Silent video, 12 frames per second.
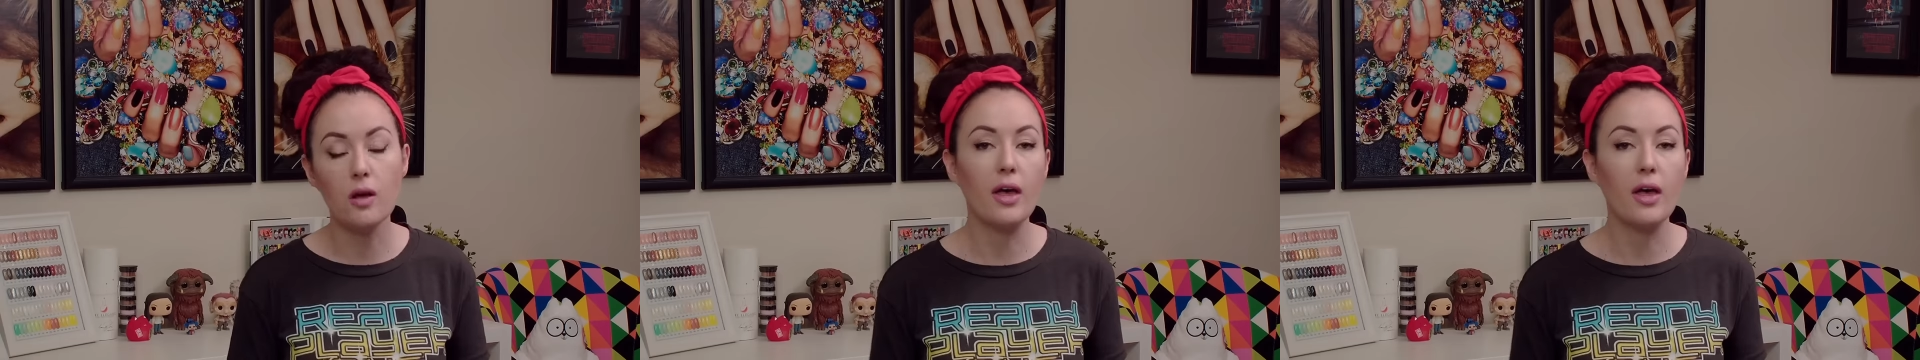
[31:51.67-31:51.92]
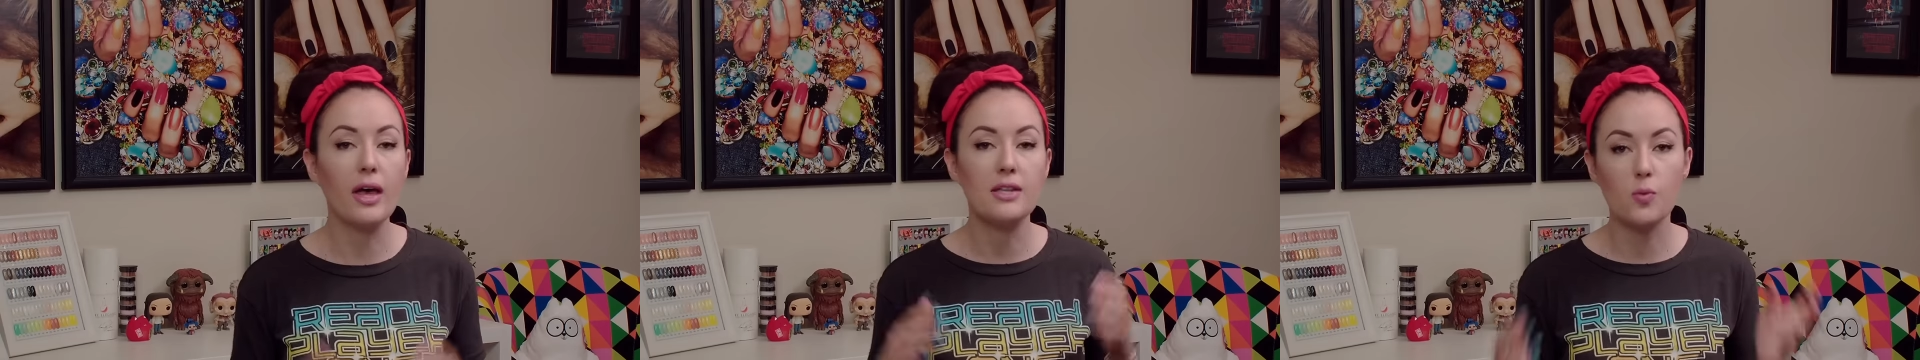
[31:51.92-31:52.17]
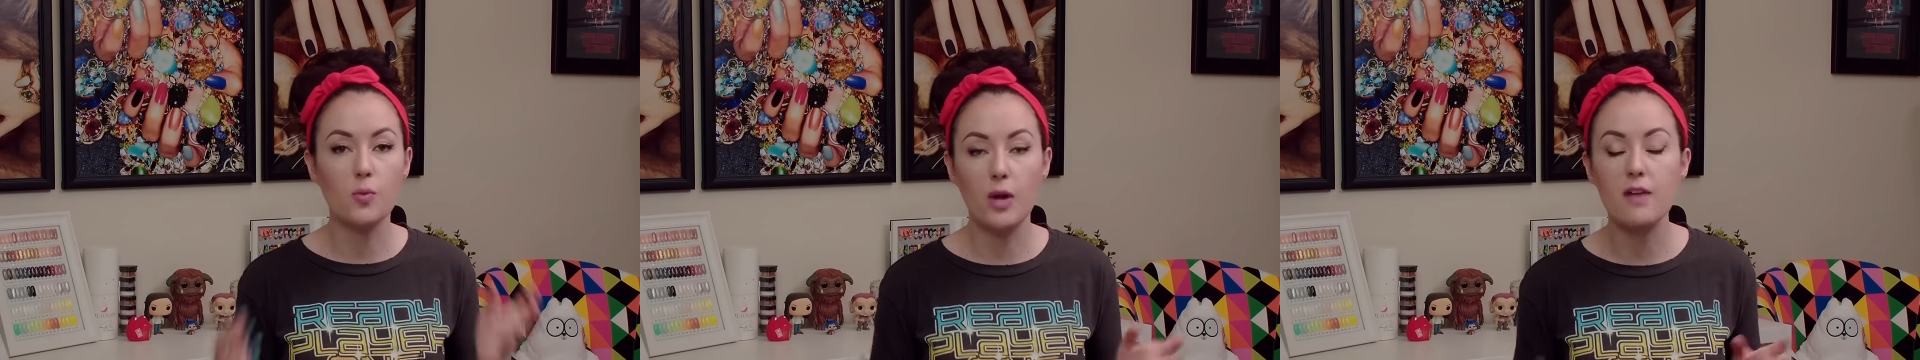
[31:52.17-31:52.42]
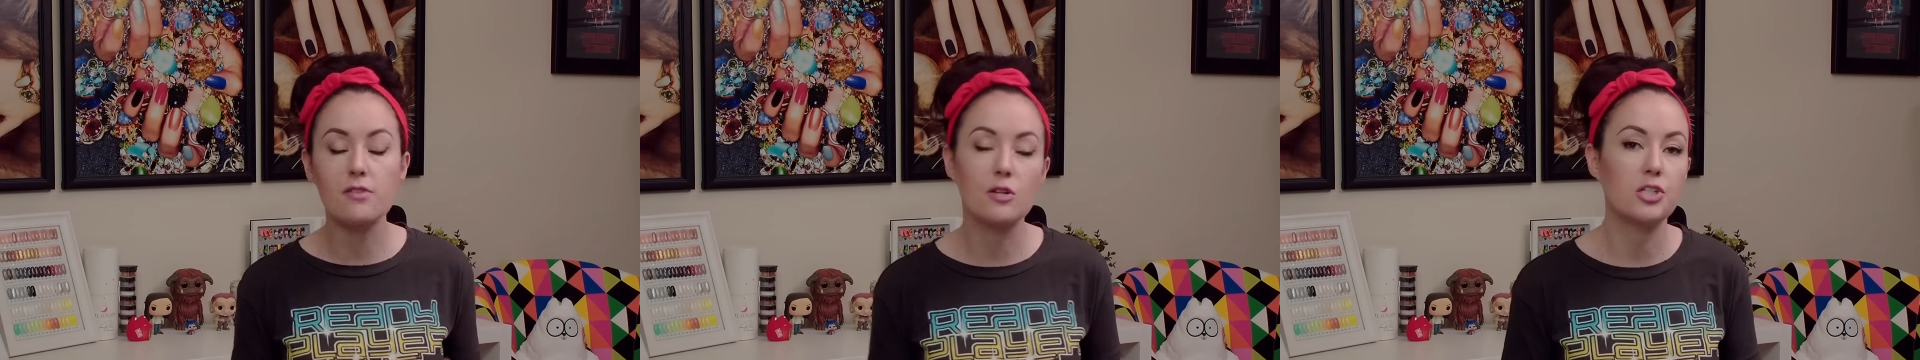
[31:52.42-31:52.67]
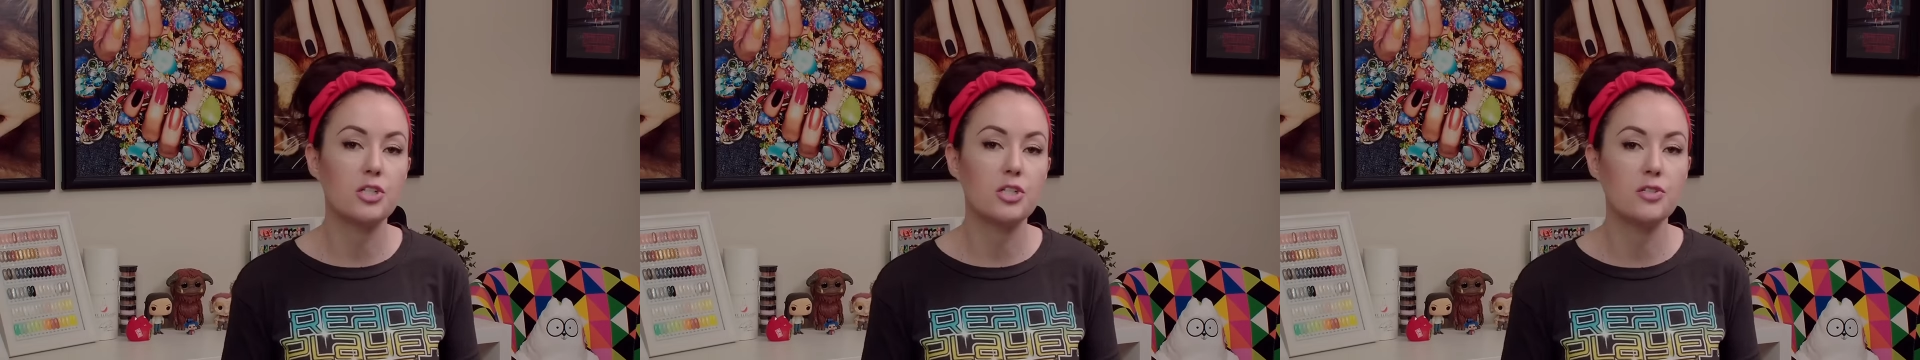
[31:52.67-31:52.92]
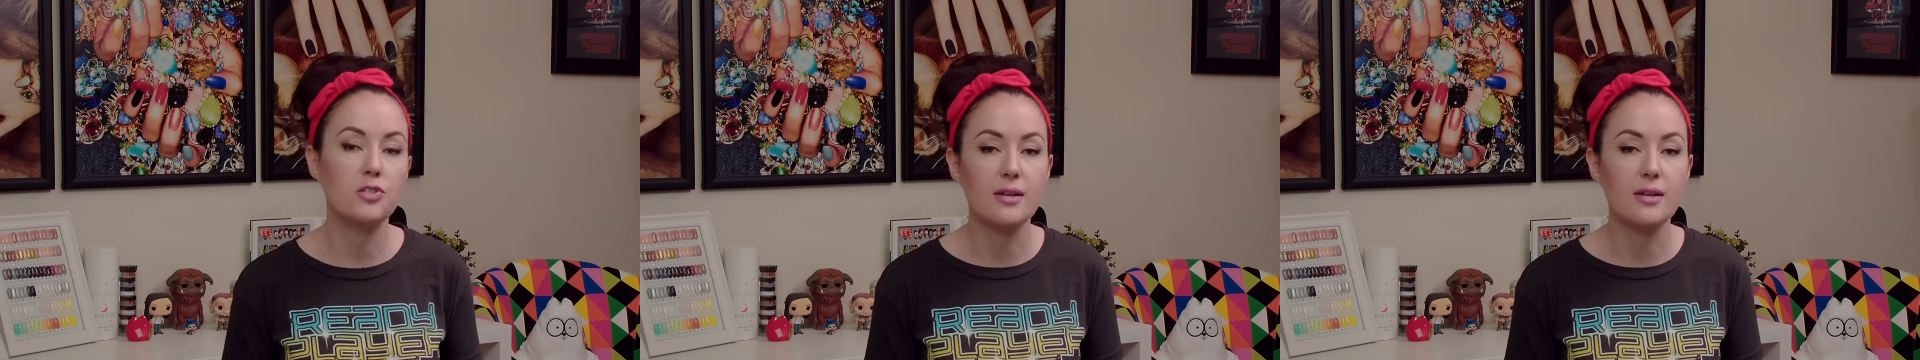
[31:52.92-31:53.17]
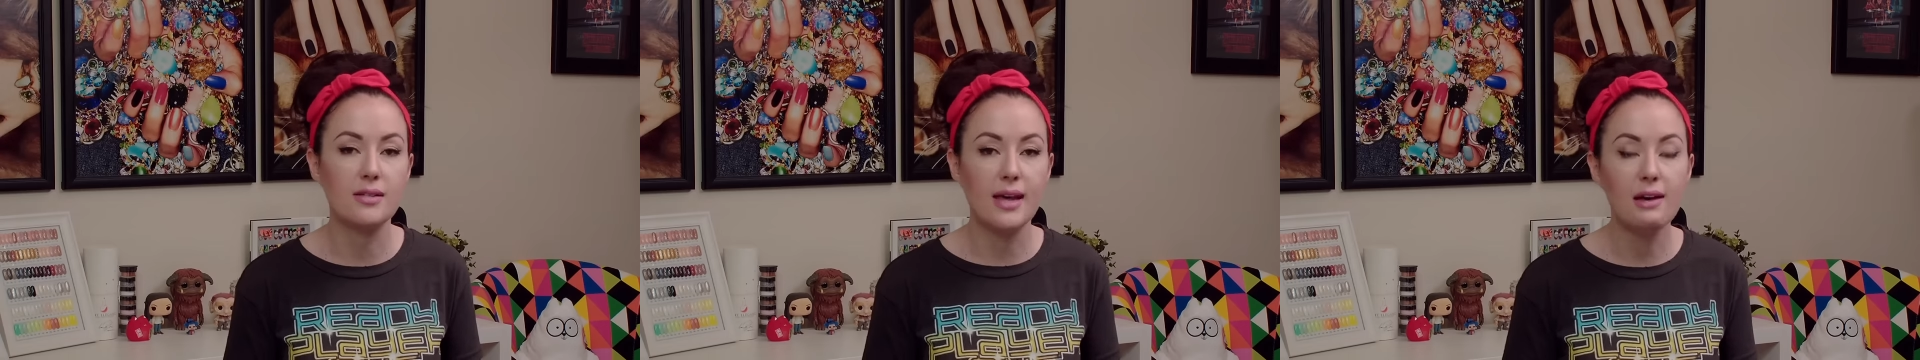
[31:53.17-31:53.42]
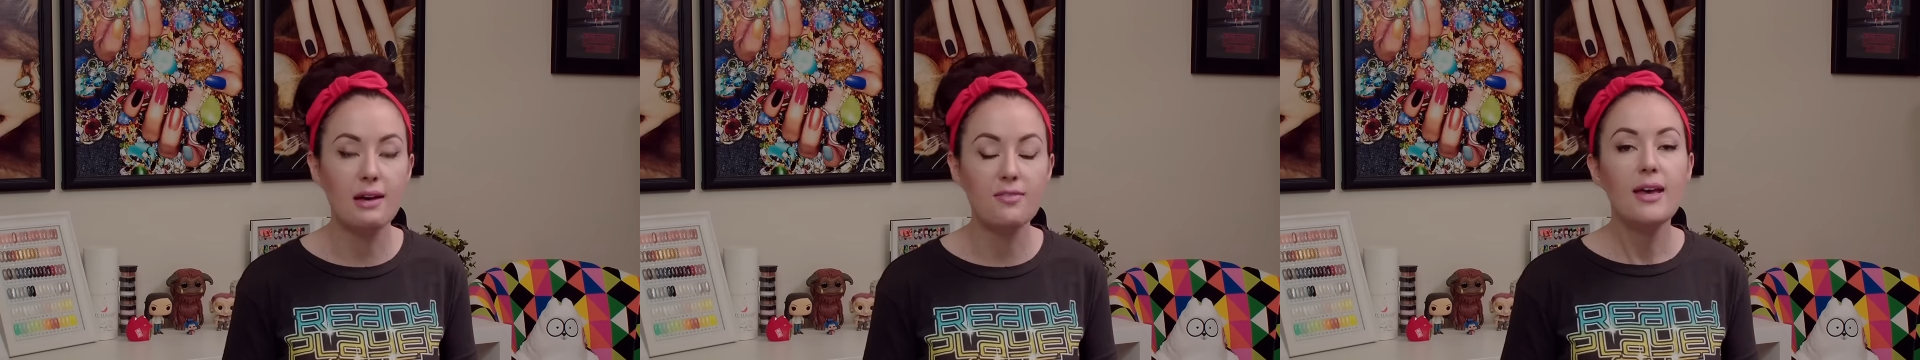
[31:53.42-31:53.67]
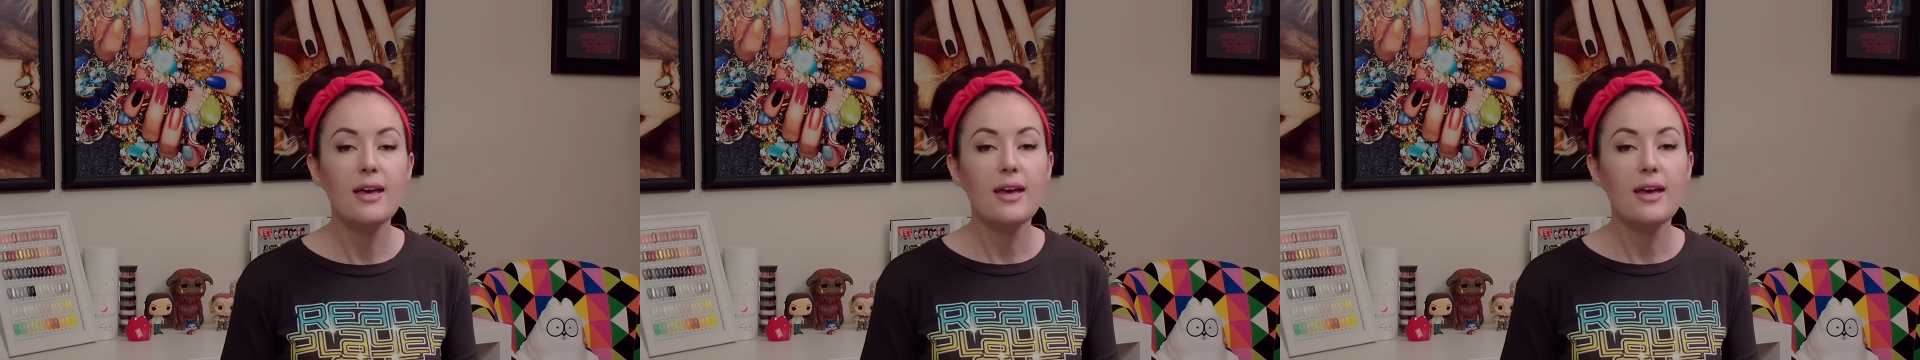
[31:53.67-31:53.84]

I'll answer whatever questions you guys have